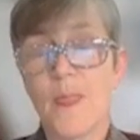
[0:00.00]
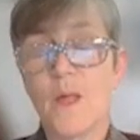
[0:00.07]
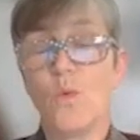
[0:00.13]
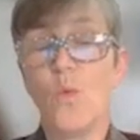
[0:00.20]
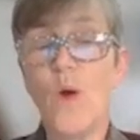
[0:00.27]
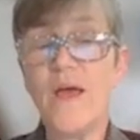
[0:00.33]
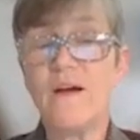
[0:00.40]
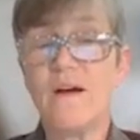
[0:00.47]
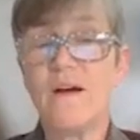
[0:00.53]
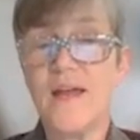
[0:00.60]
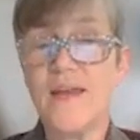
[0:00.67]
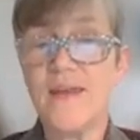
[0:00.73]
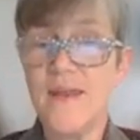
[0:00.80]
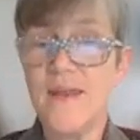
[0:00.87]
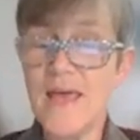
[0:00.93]
where a
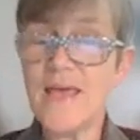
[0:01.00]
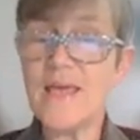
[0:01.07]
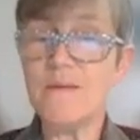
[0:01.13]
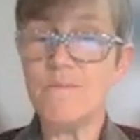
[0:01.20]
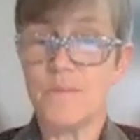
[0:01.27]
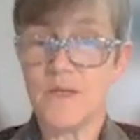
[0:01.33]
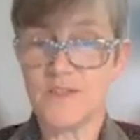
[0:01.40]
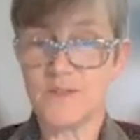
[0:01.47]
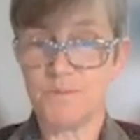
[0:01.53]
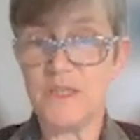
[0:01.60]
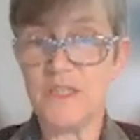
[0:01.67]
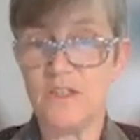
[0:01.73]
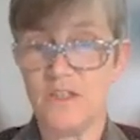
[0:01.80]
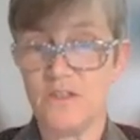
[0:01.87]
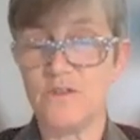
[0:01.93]
name has
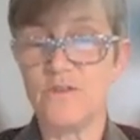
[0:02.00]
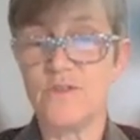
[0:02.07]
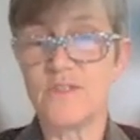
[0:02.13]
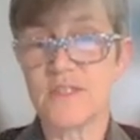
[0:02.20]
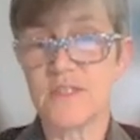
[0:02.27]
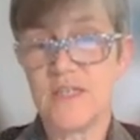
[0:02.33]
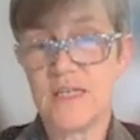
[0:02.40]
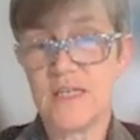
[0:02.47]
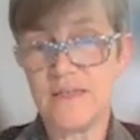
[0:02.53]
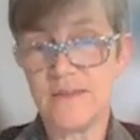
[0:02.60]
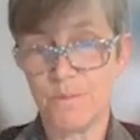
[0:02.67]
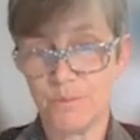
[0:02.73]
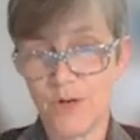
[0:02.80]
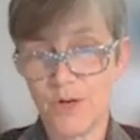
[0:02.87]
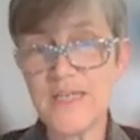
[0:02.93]
been used in the
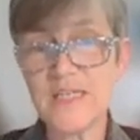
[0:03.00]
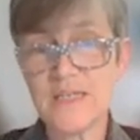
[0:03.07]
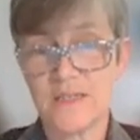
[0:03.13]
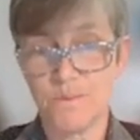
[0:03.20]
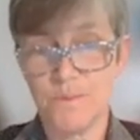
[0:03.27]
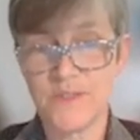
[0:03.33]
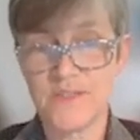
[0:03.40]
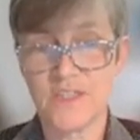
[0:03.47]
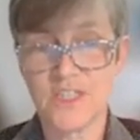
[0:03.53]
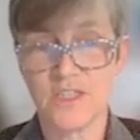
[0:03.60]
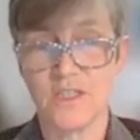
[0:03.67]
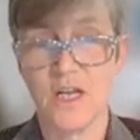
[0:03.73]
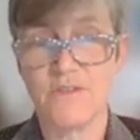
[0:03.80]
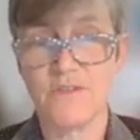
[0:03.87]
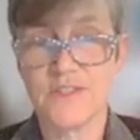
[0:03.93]
predicate
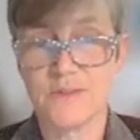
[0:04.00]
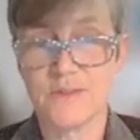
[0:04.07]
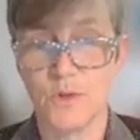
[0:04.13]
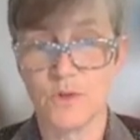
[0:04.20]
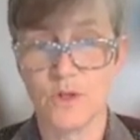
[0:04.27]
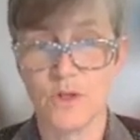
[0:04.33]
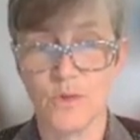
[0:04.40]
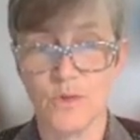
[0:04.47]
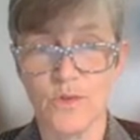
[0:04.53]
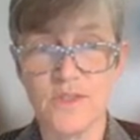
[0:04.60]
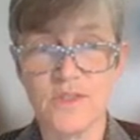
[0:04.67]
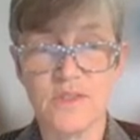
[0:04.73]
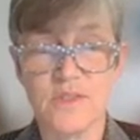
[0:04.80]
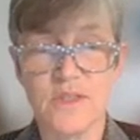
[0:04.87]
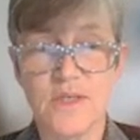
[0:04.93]
position of a small
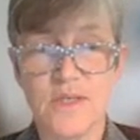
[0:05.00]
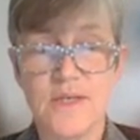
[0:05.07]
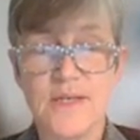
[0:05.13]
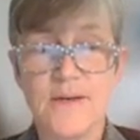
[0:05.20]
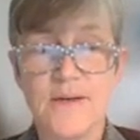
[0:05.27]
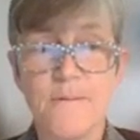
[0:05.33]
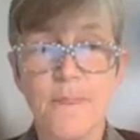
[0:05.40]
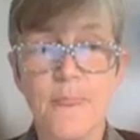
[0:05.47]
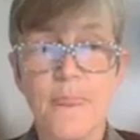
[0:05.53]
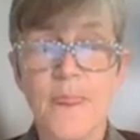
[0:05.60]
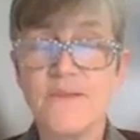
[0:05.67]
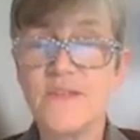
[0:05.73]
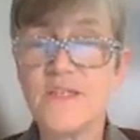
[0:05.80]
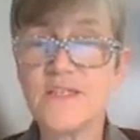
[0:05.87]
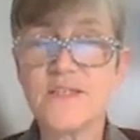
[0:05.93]
clause,
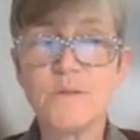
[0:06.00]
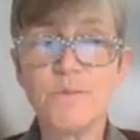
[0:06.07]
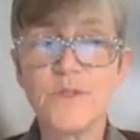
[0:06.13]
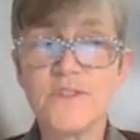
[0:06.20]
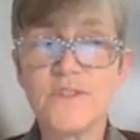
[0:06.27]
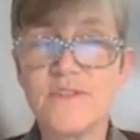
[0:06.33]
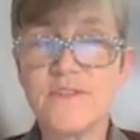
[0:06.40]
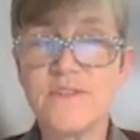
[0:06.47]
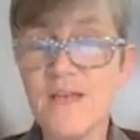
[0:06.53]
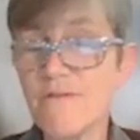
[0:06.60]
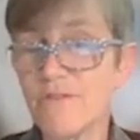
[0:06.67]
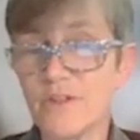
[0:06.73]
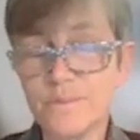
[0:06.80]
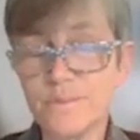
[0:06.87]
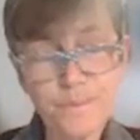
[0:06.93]
the examples in
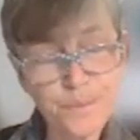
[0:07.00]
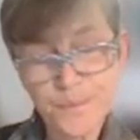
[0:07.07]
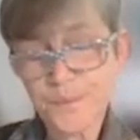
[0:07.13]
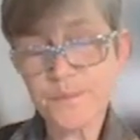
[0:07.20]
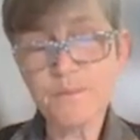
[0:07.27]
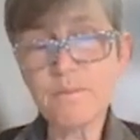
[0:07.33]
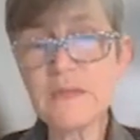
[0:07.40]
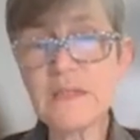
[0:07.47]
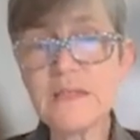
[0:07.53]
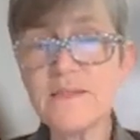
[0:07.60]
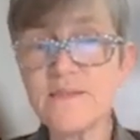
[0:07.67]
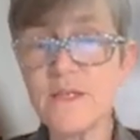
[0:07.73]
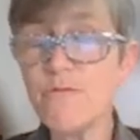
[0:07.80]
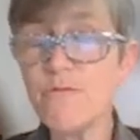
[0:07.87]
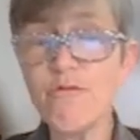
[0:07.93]
7
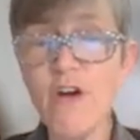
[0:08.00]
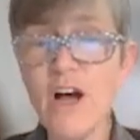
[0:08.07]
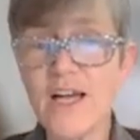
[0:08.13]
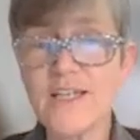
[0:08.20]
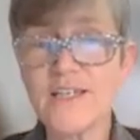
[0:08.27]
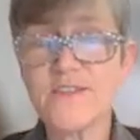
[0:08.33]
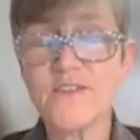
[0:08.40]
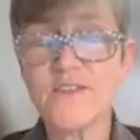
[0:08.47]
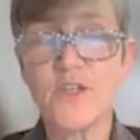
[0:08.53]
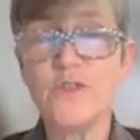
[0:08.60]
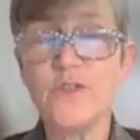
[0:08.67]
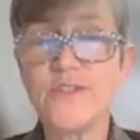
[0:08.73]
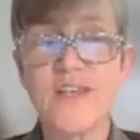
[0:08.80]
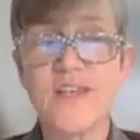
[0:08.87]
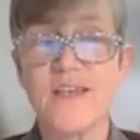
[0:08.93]
seem fine. So you
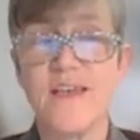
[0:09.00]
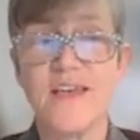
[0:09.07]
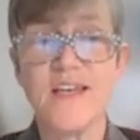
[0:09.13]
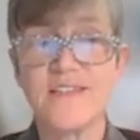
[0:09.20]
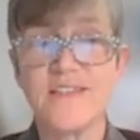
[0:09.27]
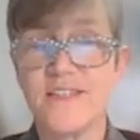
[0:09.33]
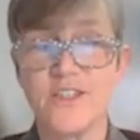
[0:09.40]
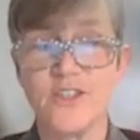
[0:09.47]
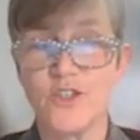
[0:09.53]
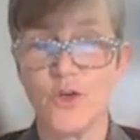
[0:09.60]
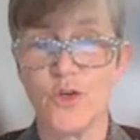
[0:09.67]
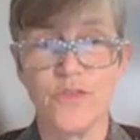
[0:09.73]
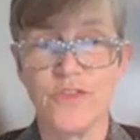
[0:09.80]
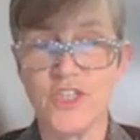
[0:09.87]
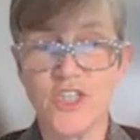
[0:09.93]
can say they consider
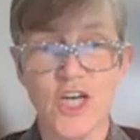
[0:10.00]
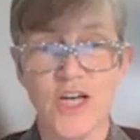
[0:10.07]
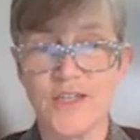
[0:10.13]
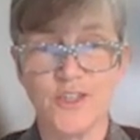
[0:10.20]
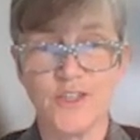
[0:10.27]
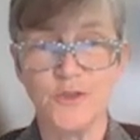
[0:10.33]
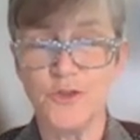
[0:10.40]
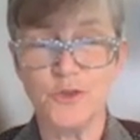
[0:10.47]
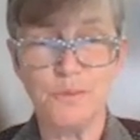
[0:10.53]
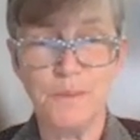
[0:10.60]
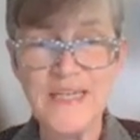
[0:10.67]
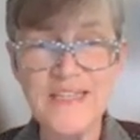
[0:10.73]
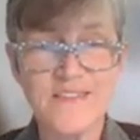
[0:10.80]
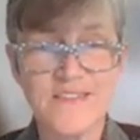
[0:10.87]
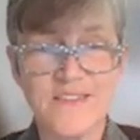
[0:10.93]
Dawn the child who'll do
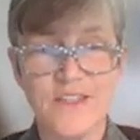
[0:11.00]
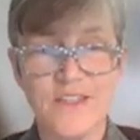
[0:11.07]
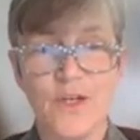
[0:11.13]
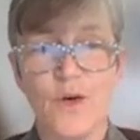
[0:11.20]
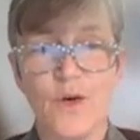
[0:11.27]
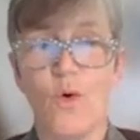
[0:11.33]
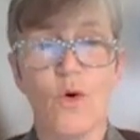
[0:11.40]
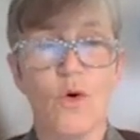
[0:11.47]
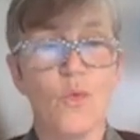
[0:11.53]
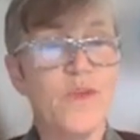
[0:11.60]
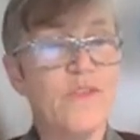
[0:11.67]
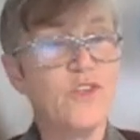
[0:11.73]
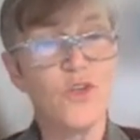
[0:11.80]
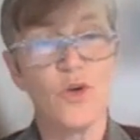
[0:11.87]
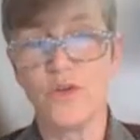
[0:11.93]
best, or
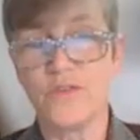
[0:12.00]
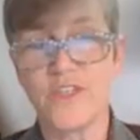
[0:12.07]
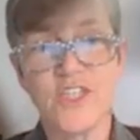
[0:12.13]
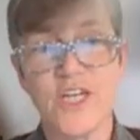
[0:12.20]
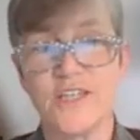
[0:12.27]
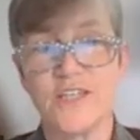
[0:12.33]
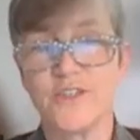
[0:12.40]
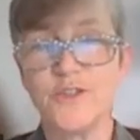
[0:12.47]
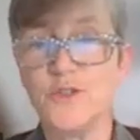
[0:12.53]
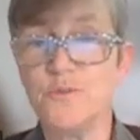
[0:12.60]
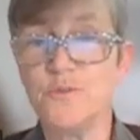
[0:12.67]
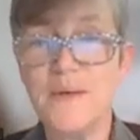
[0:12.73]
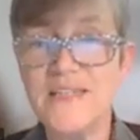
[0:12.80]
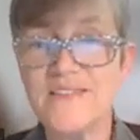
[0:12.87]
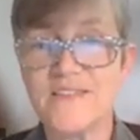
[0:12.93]
with Dawn the child who do
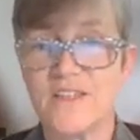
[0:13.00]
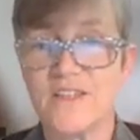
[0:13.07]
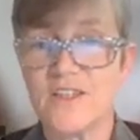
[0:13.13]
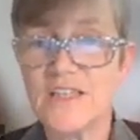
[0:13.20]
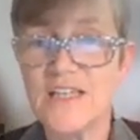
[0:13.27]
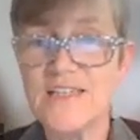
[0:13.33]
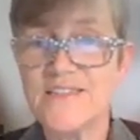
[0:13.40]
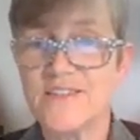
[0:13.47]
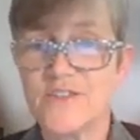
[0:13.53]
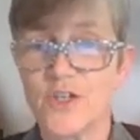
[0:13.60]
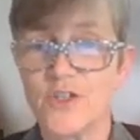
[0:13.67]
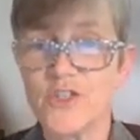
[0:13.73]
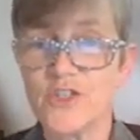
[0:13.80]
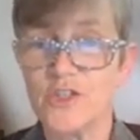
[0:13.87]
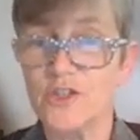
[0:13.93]
best, our class is
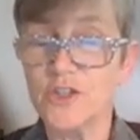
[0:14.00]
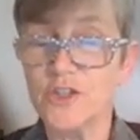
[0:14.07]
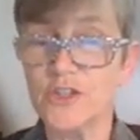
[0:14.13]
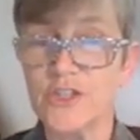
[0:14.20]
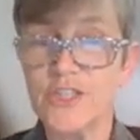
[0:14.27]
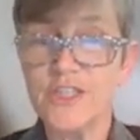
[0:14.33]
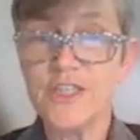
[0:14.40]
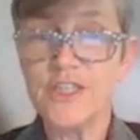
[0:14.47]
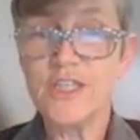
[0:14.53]
going to look good.